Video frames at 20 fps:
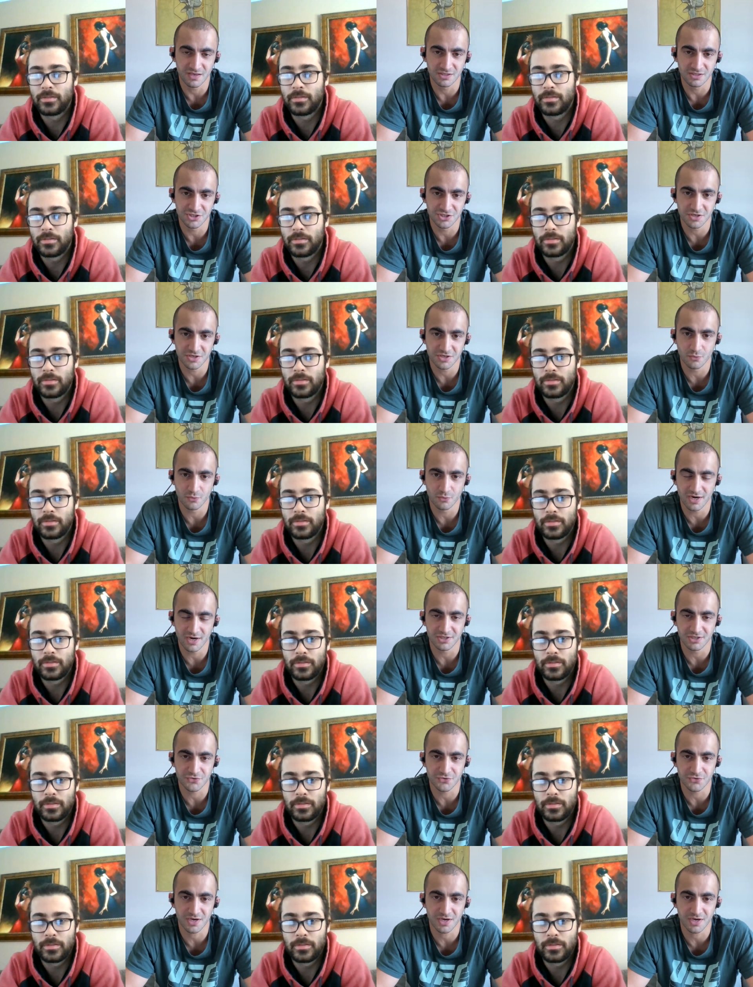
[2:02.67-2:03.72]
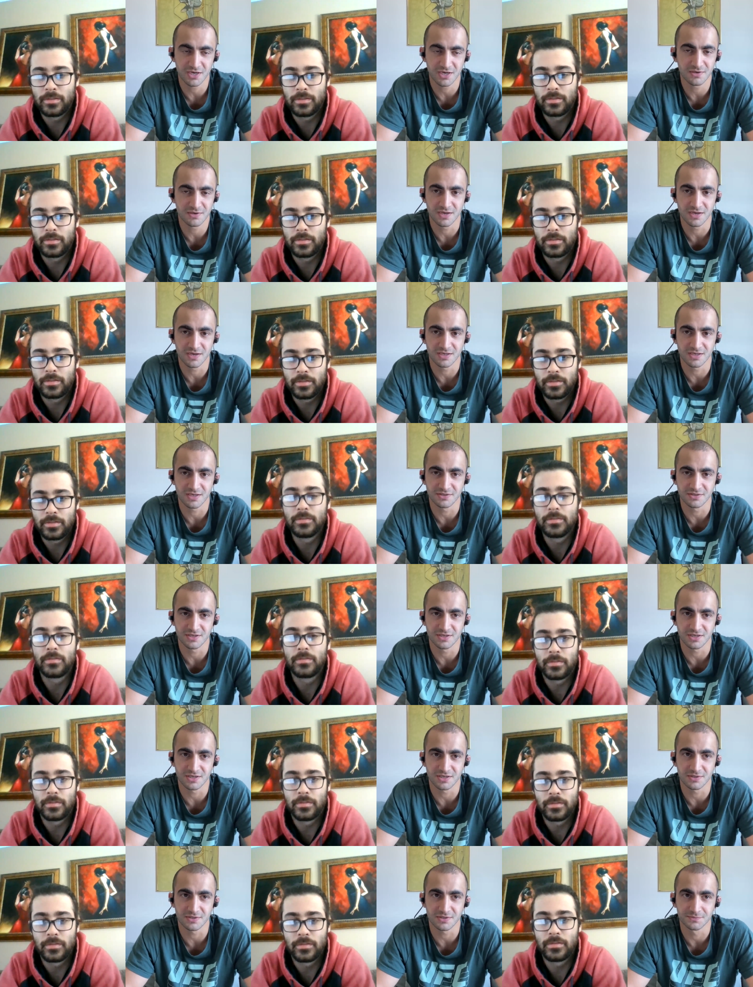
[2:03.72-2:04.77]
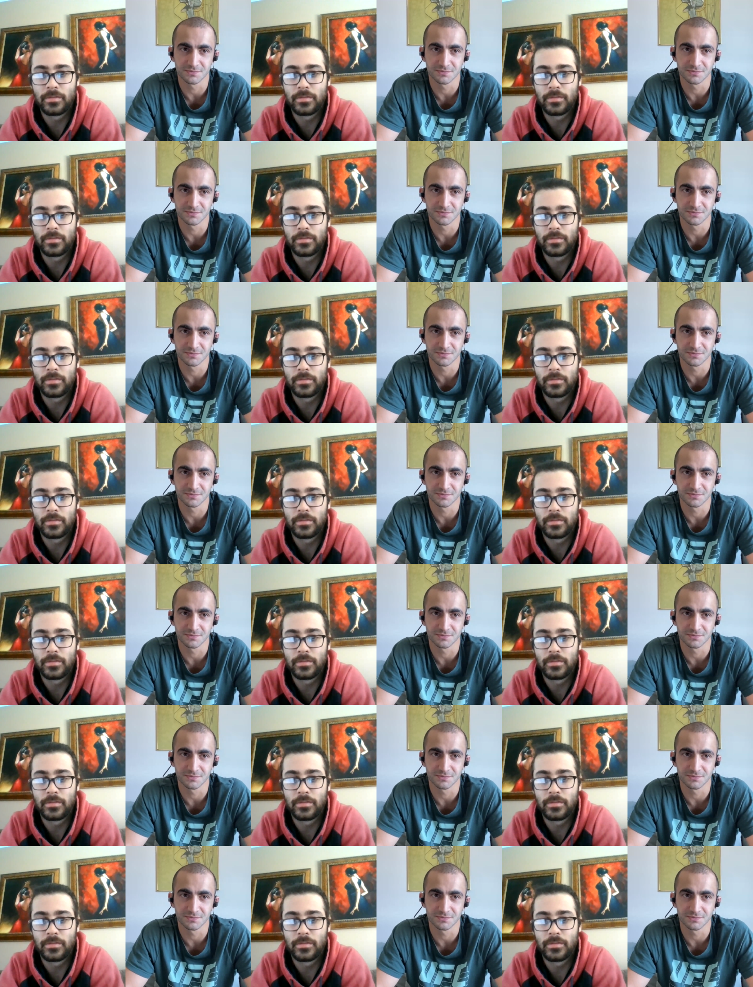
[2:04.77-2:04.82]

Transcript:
Speaker 1: in the gym where I train, and